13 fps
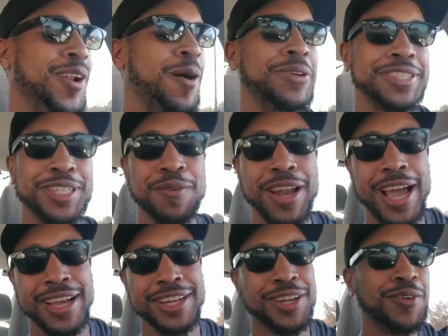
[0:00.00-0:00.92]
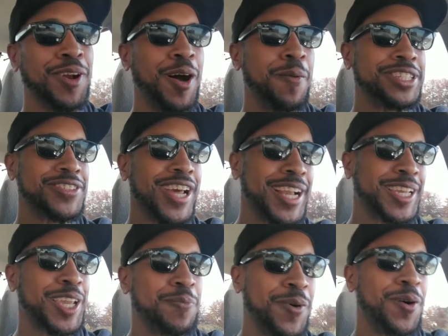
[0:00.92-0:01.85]
I'm gonna see what I can do. I'm gonna try to
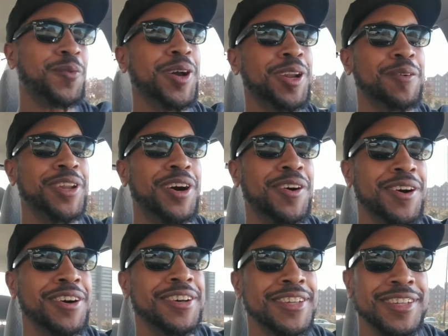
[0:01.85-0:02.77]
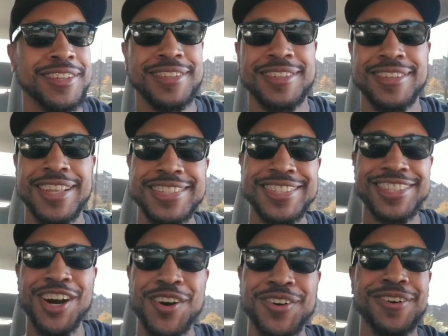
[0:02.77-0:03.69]
keep up with him, though. Let's
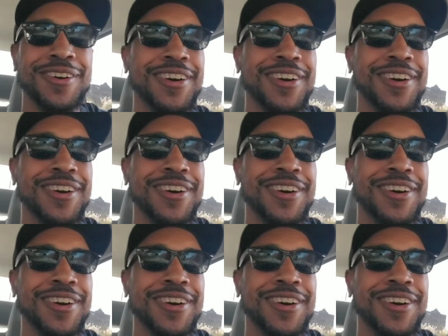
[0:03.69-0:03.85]
go.